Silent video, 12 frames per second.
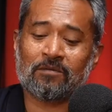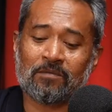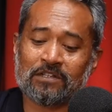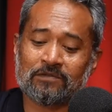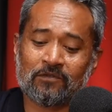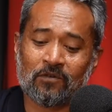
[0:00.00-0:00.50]

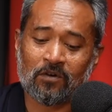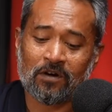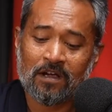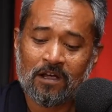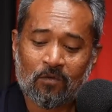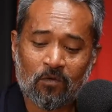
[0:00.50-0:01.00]
for
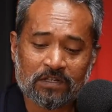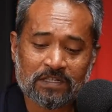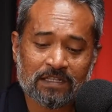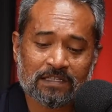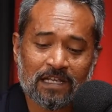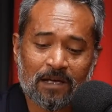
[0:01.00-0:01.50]
watching
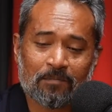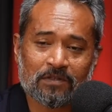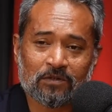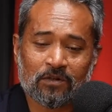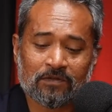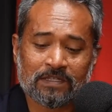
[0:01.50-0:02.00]
this
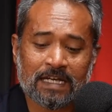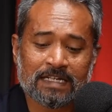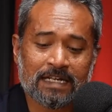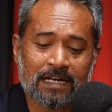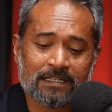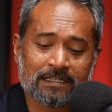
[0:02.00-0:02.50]
episode of
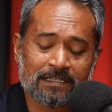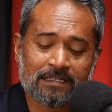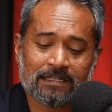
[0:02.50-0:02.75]
Zeitgeist.